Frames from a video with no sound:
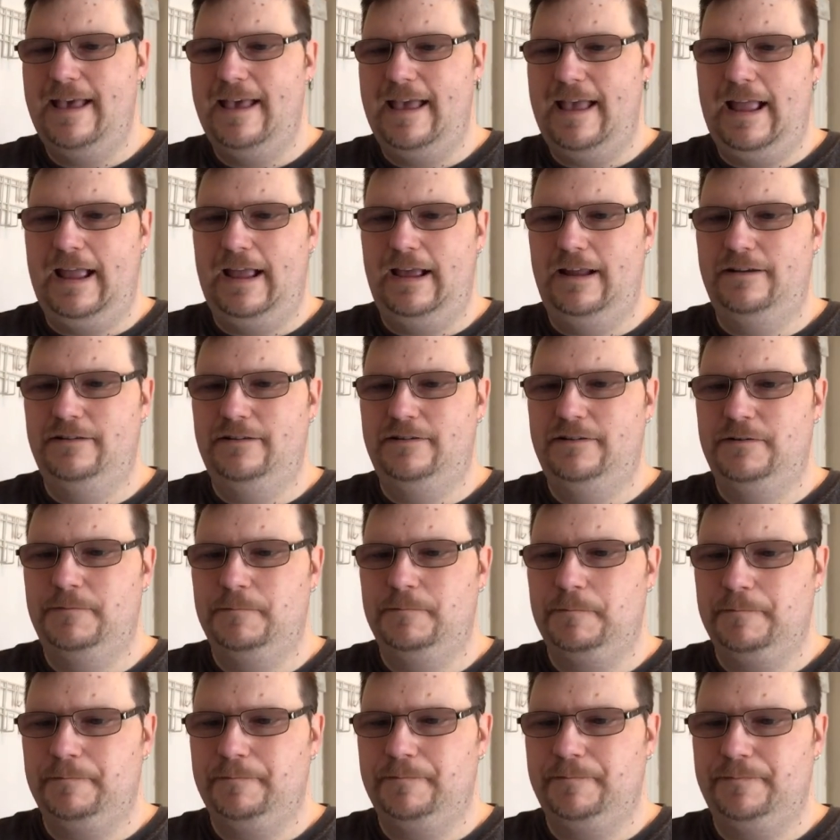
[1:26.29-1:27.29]
And
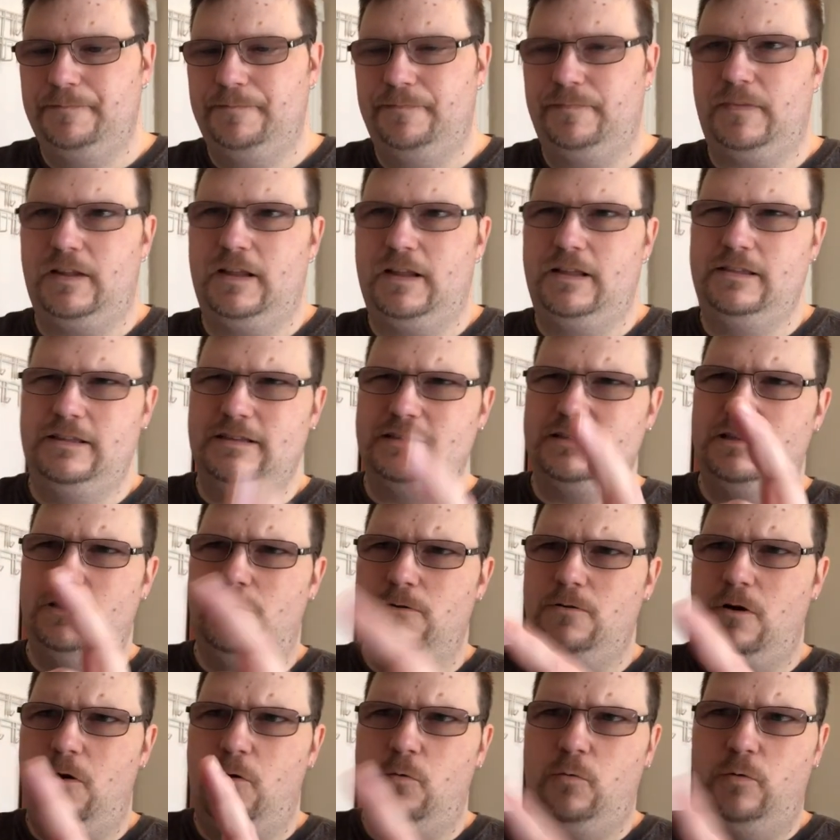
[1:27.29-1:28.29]
this
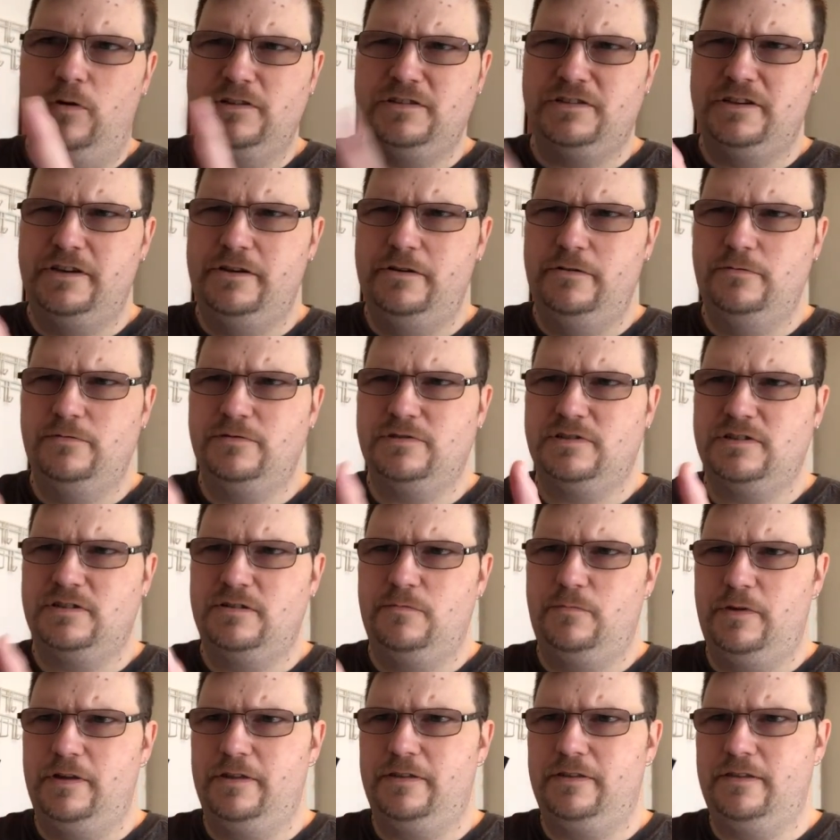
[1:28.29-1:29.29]
logo was used
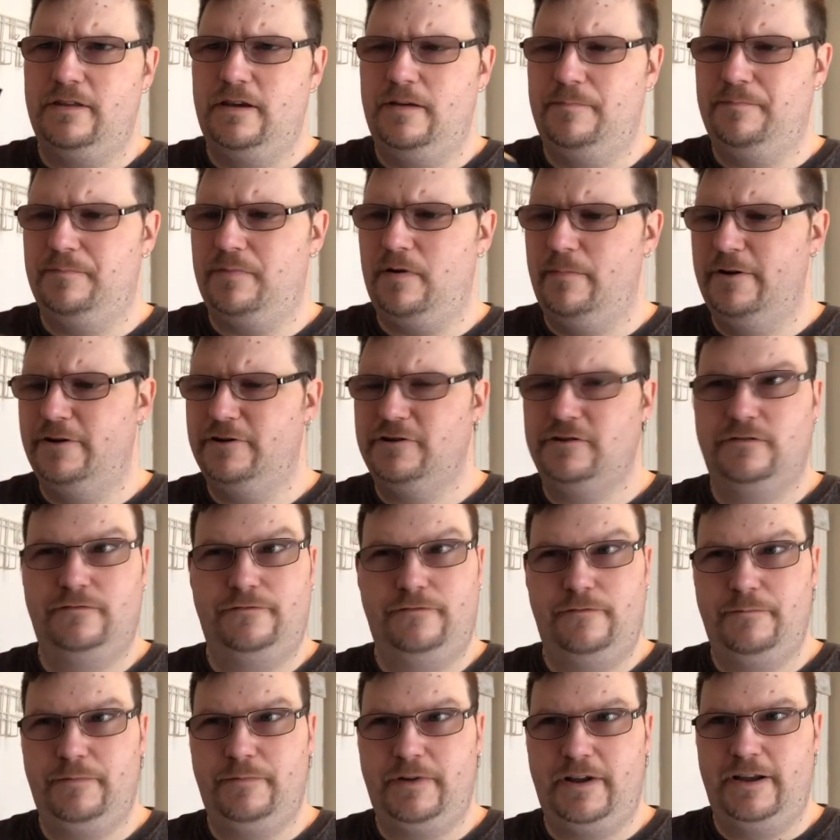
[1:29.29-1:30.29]
with uh, permission
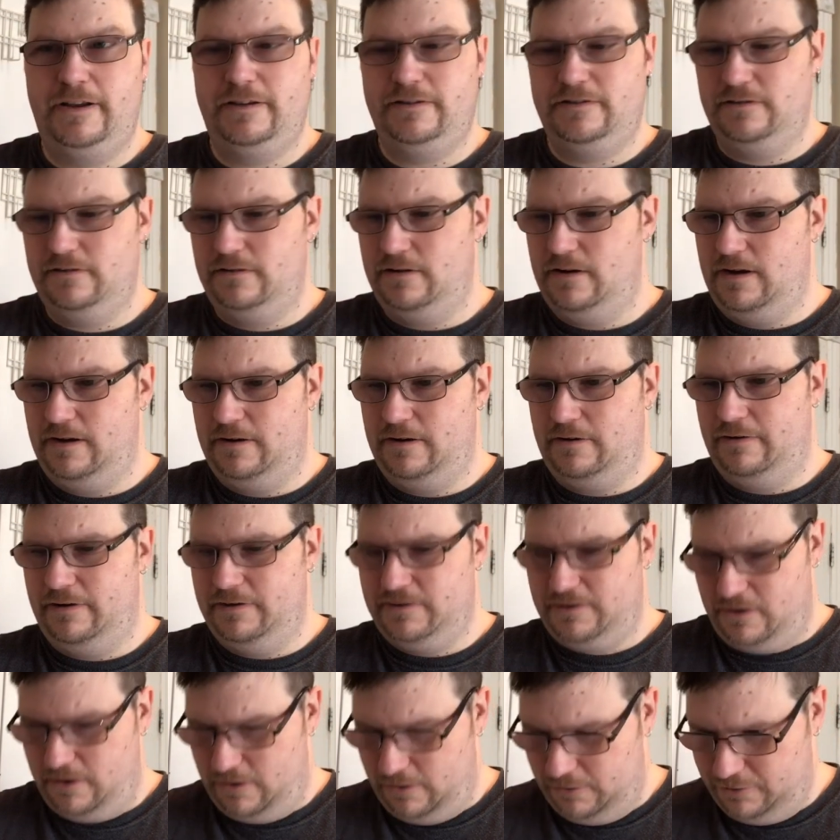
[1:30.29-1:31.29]
from Kiss, uh,
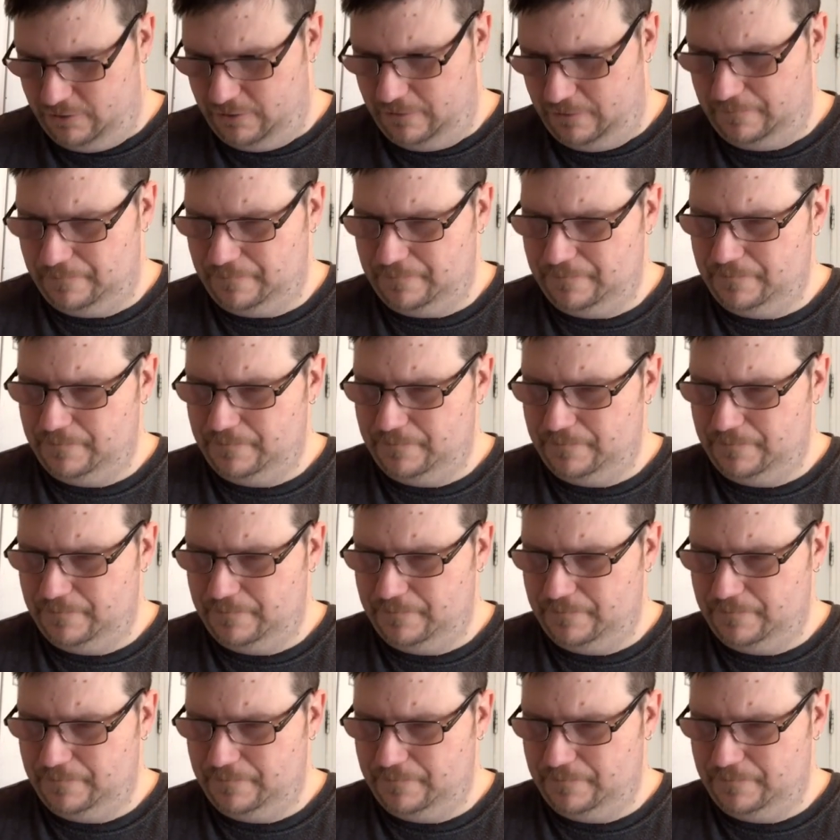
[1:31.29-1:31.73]
Chris Kirchen.